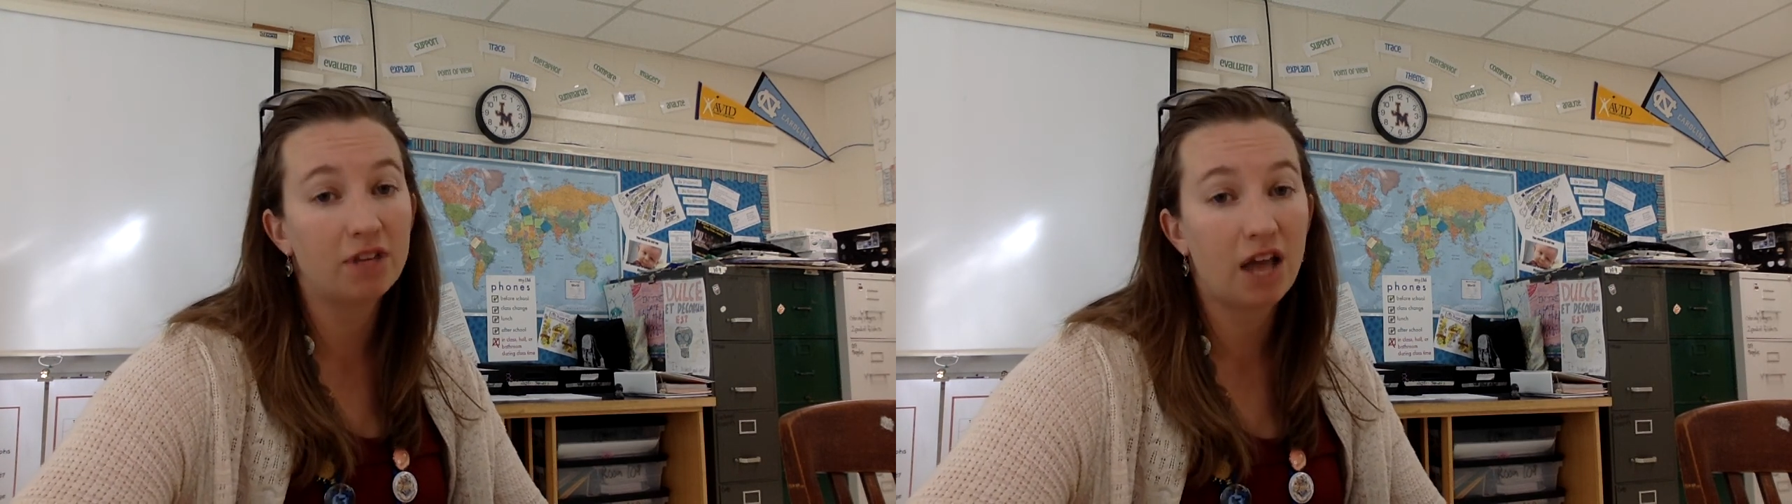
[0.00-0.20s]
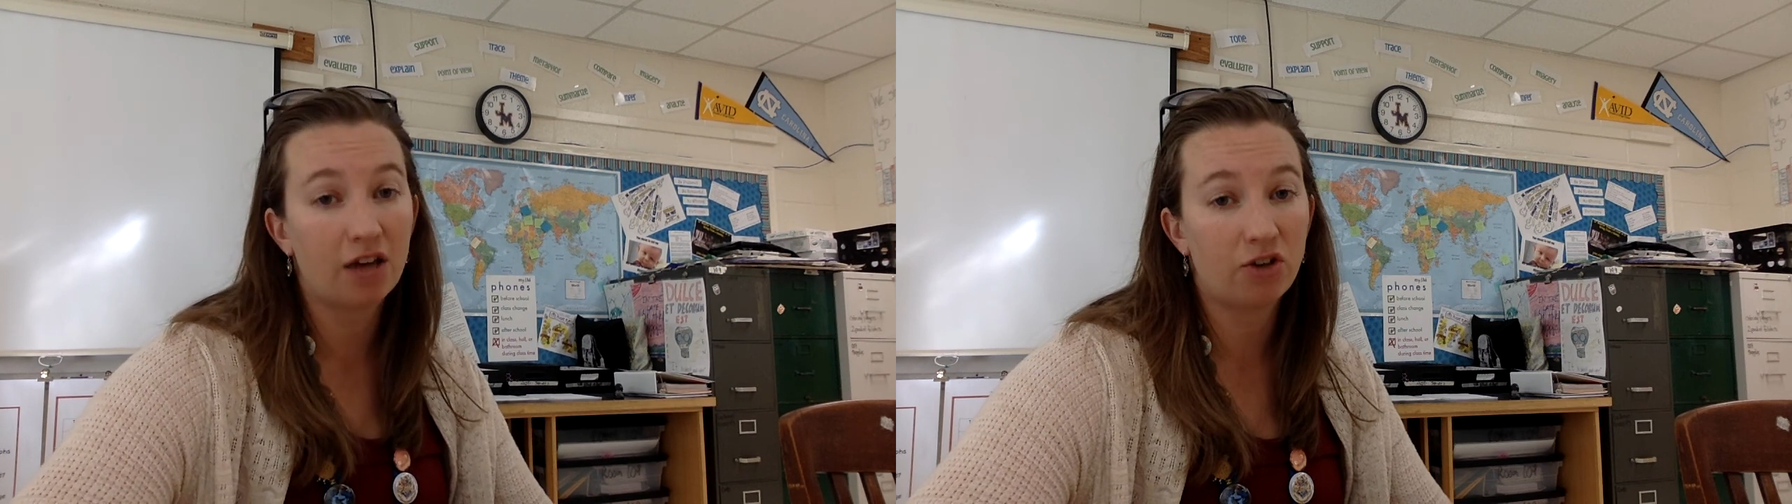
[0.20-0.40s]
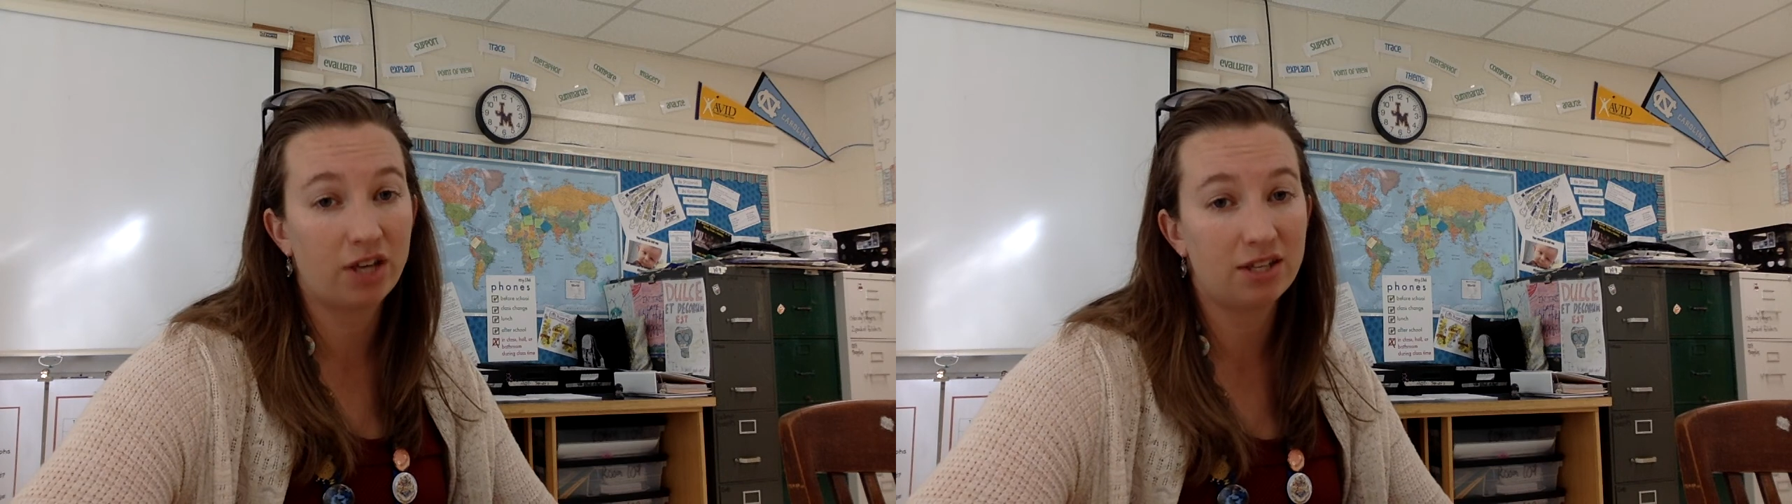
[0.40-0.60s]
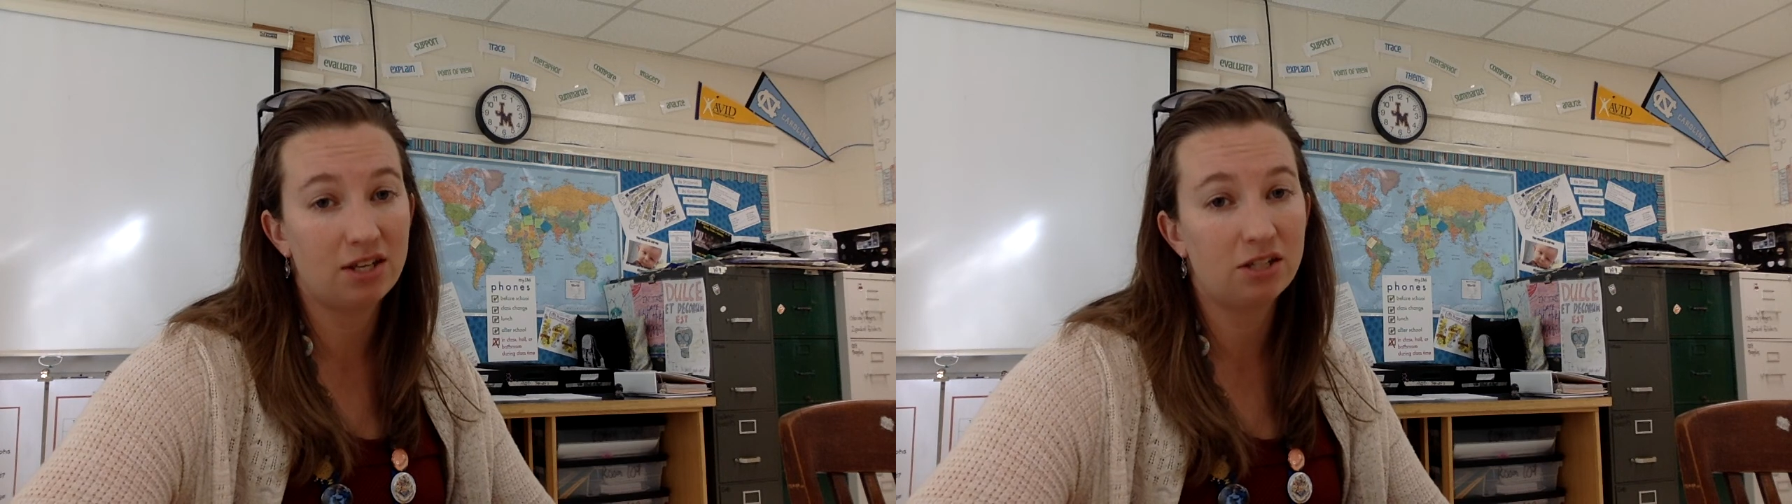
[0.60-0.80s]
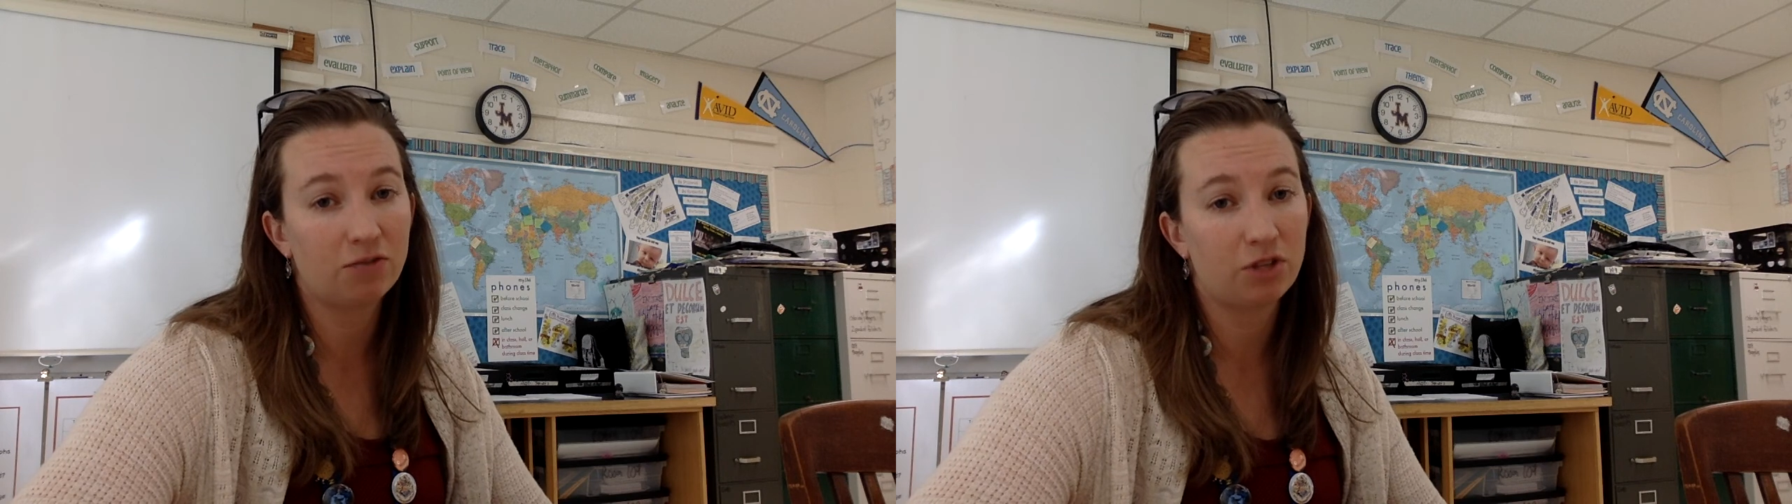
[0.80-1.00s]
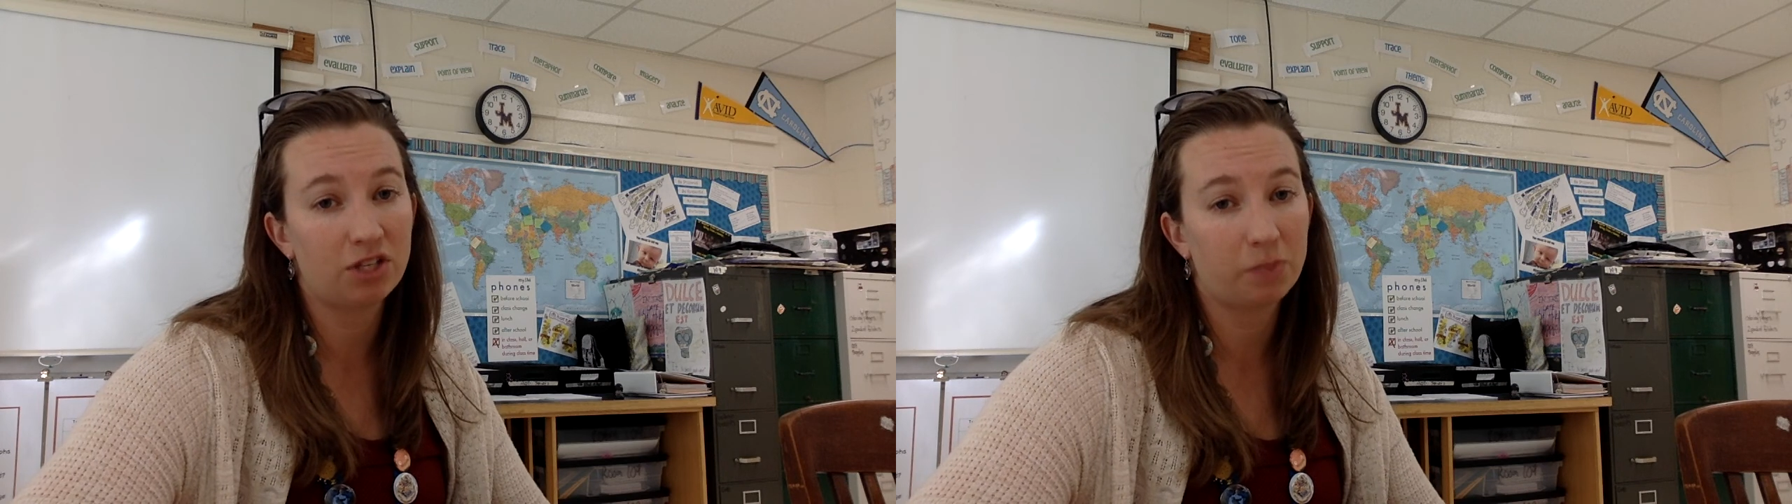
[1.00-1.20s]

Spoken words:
addresses for these